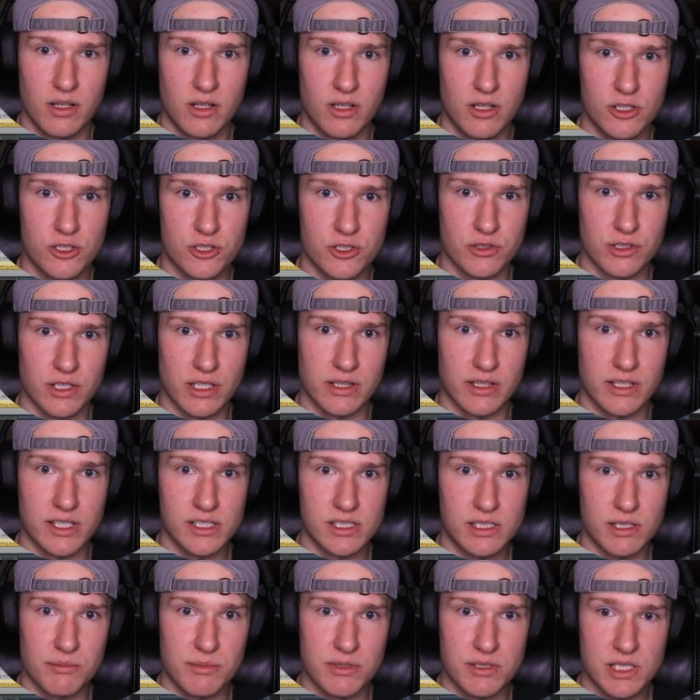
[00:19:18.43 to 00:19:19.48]
so that this
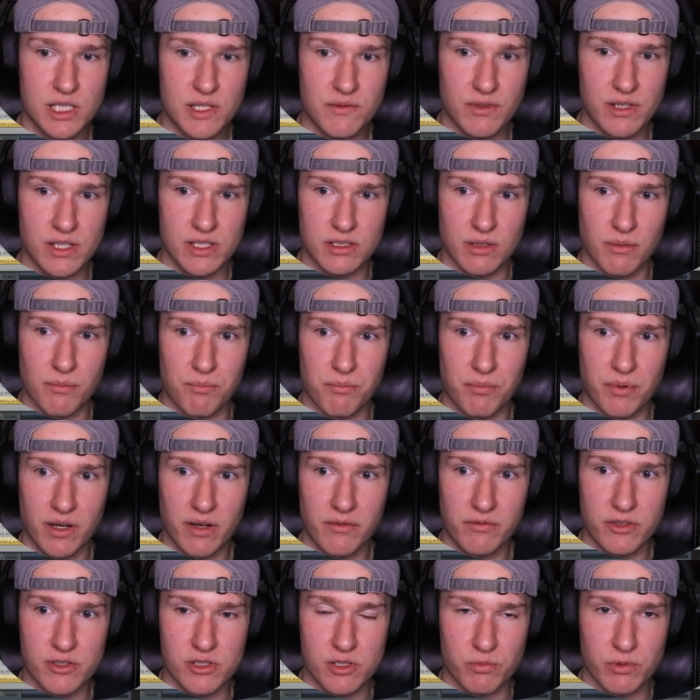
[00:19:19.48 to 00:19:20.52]
emissive is above
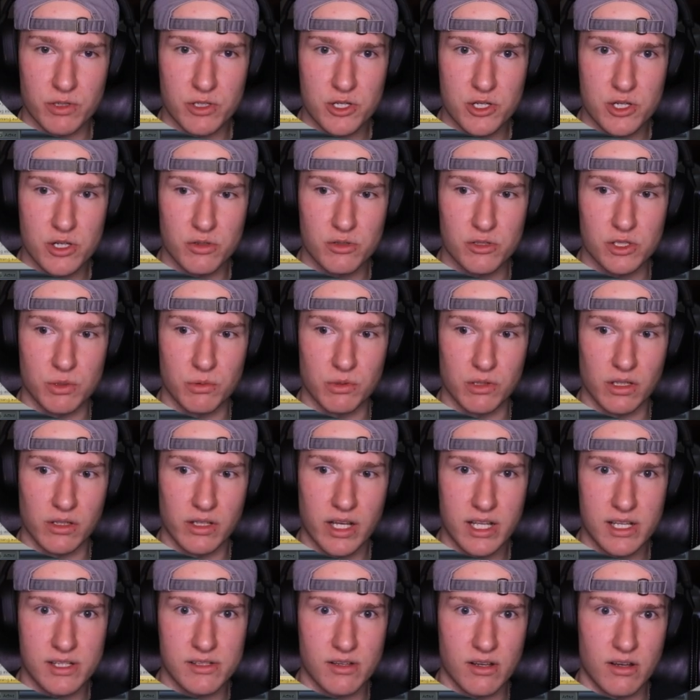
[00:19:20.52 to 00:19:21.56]
this windshield. So when the
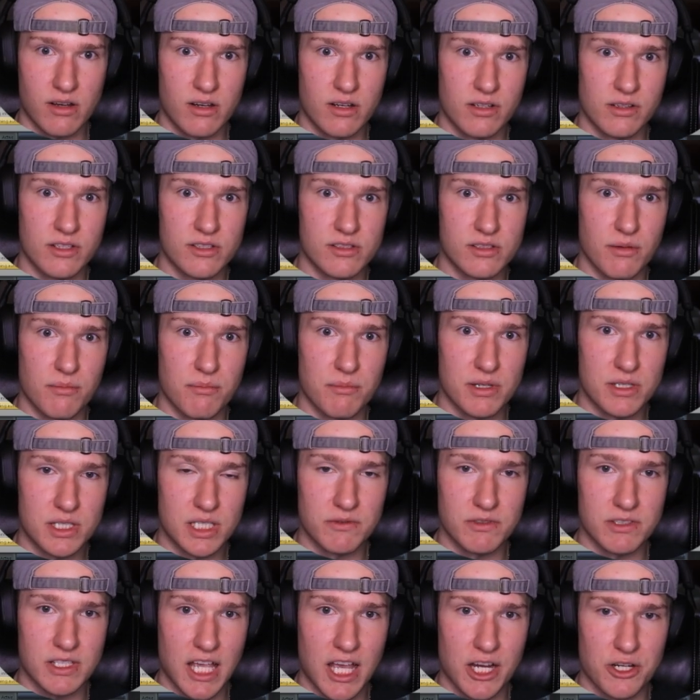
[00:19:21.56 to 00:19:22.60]
light is on, this emissive
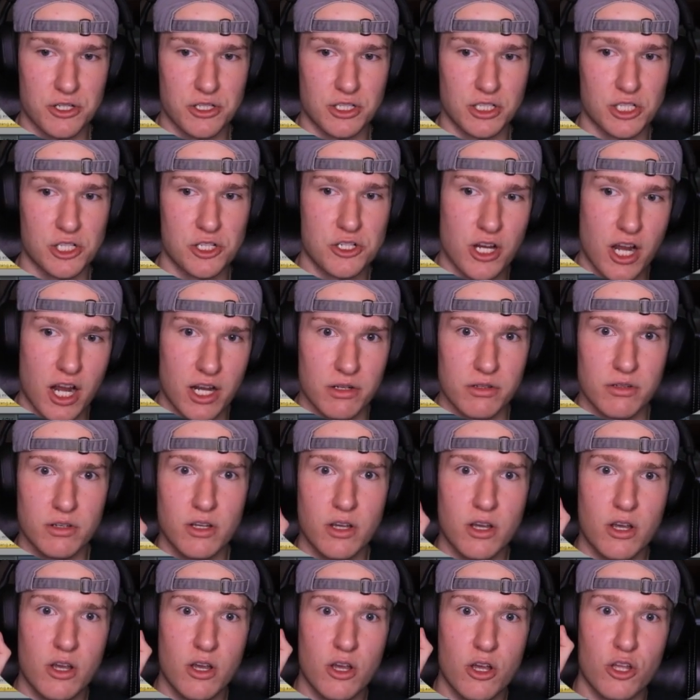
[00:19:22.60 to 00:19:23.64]
is actually going to shine
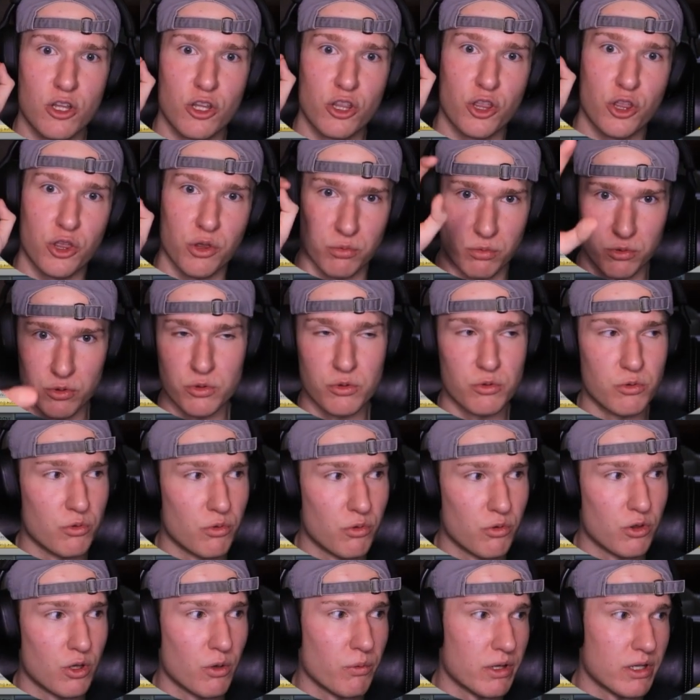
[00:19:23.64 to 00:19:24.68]
through
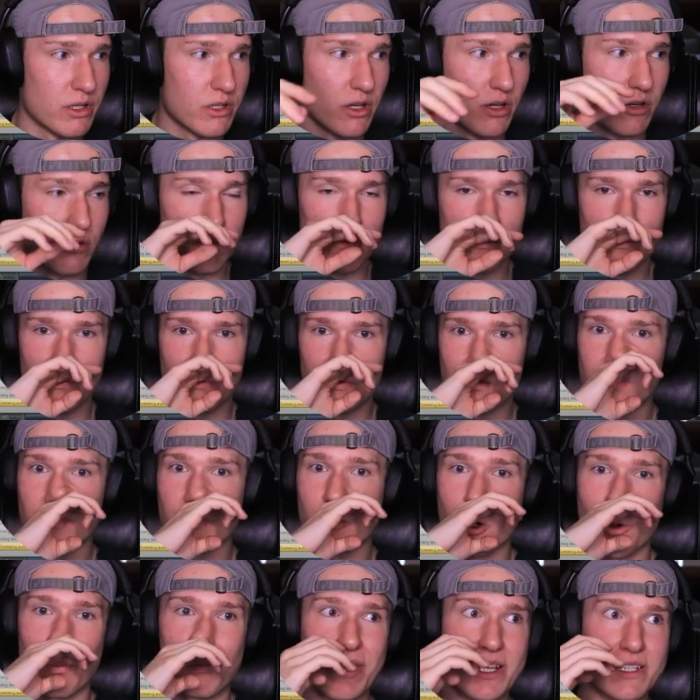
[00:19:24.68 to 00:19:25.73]
the window,
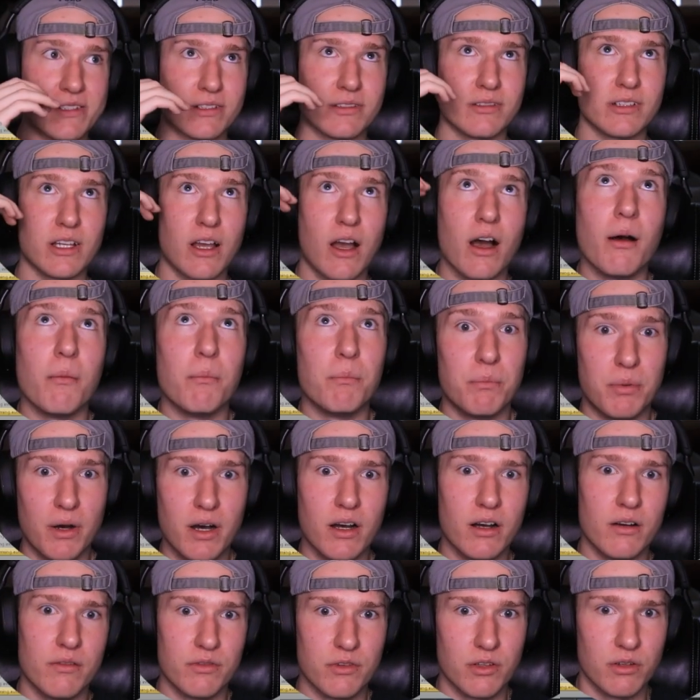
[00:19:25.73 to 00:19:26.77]
or basically
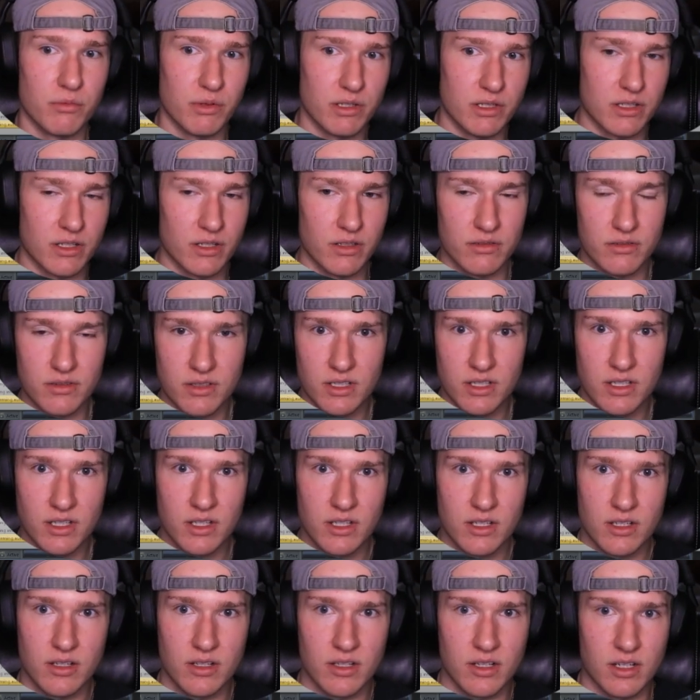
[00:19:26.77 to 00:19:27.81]
above the window.
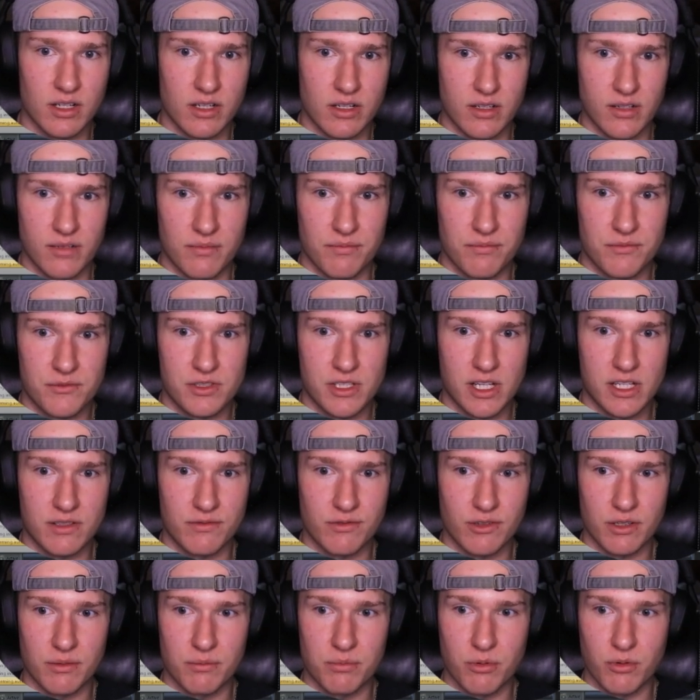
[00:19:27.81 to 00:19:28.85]
So that's
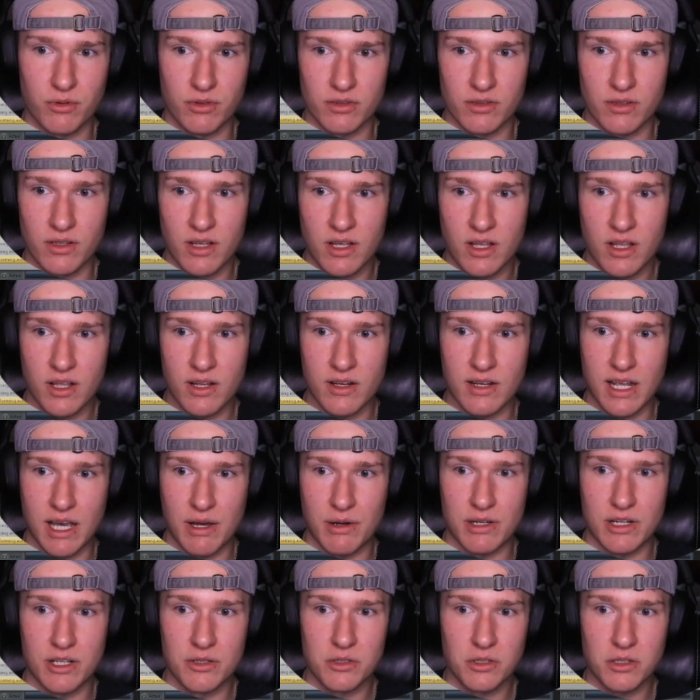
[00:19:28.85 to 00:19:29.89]
very important. Now,
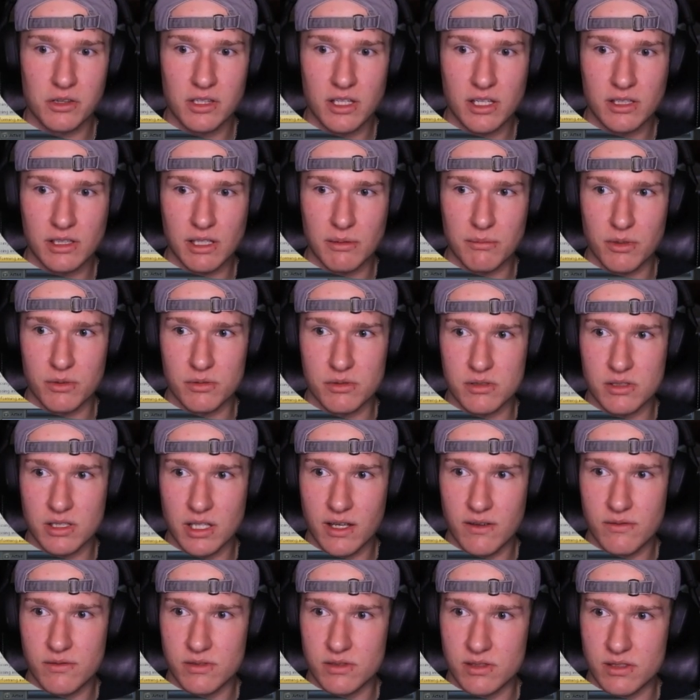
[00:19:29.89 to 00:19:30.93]
another thing that most
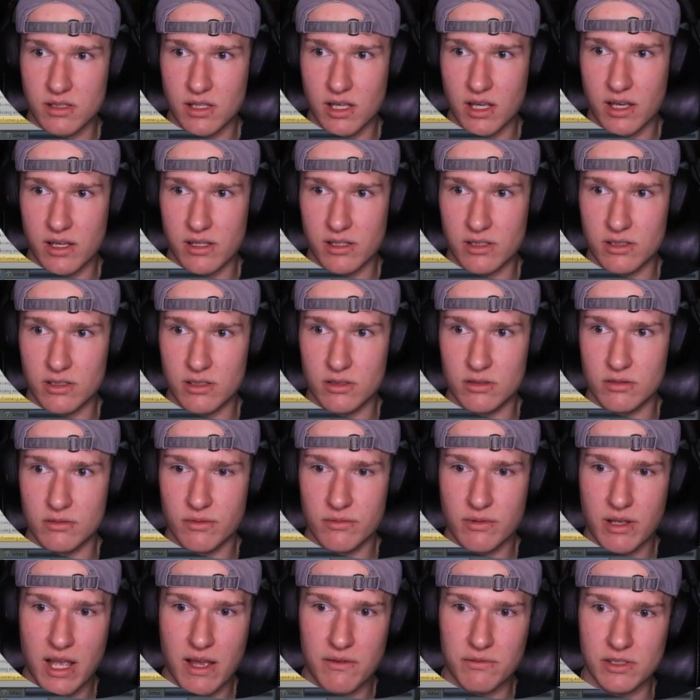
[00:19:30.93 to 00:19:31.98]
devs that,
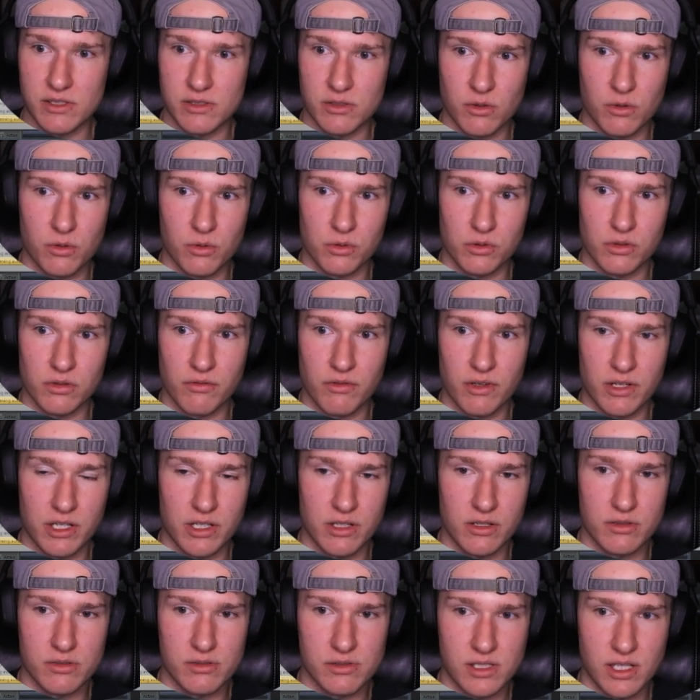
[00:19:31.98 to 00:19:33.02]
have these older
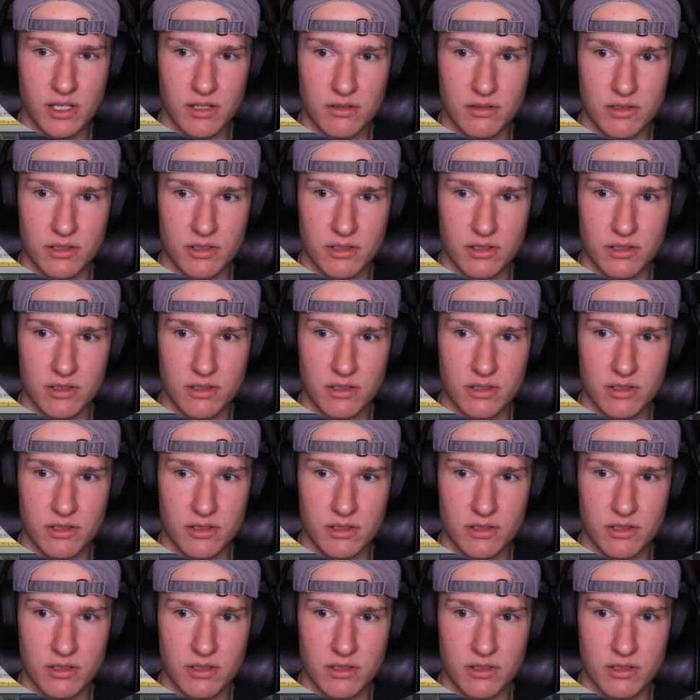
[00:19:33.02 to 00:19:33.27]
videos that,